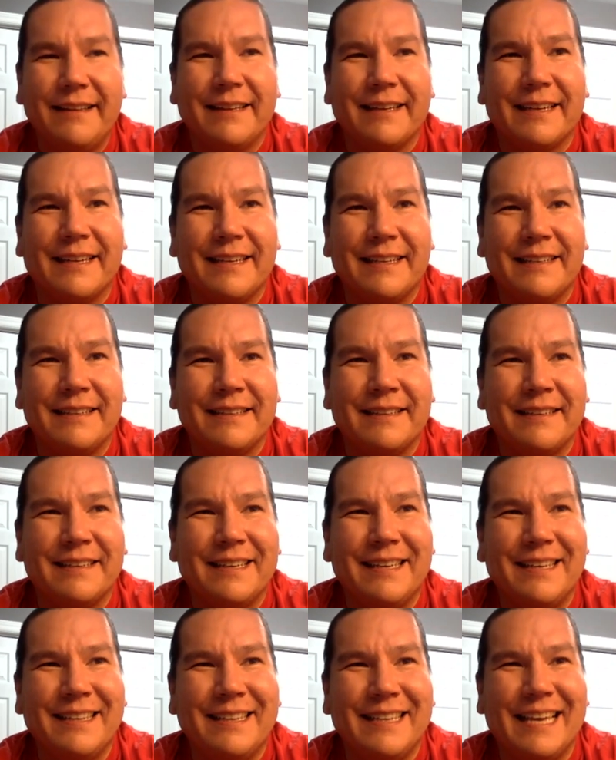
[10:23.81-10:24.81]
like in
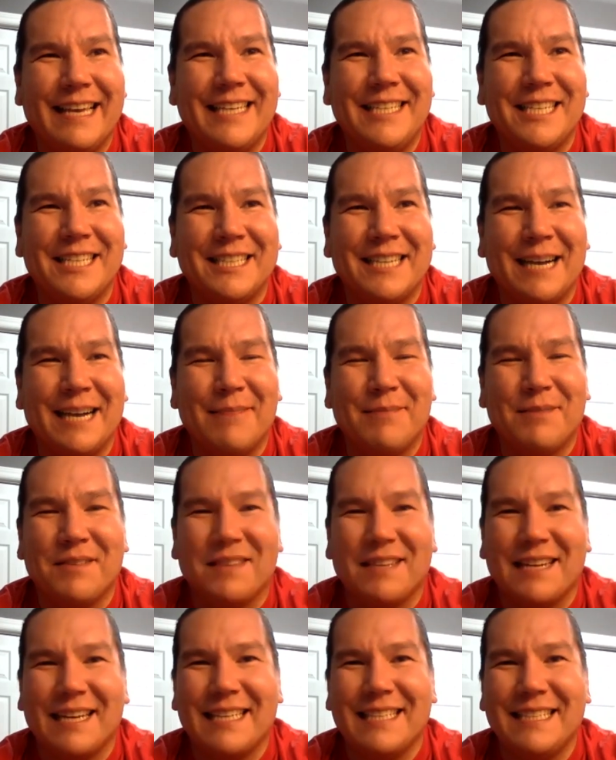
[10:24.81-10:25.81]
the, ancient times of
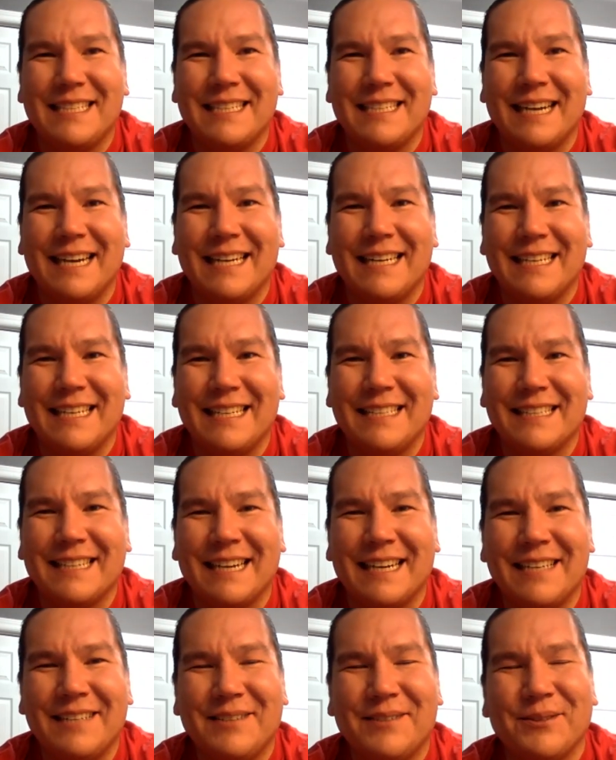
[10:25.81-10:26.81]
the 1990s in
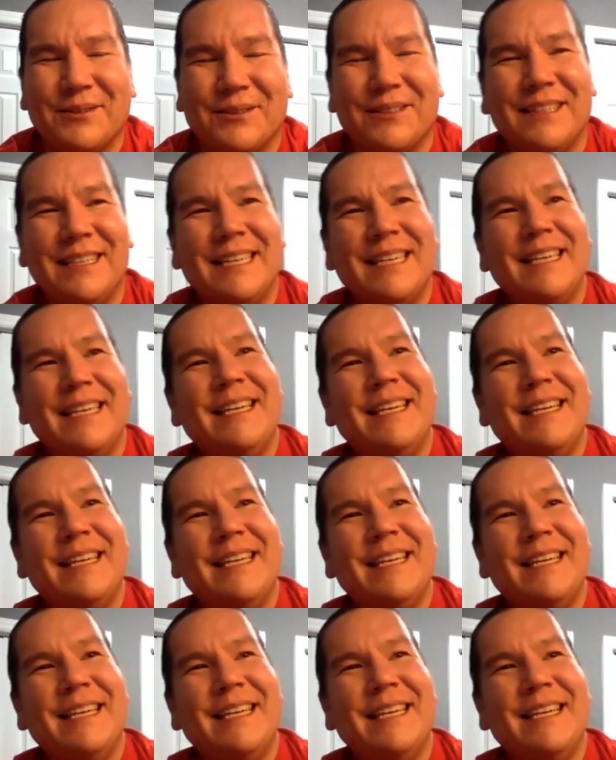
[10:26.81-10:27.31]
high school,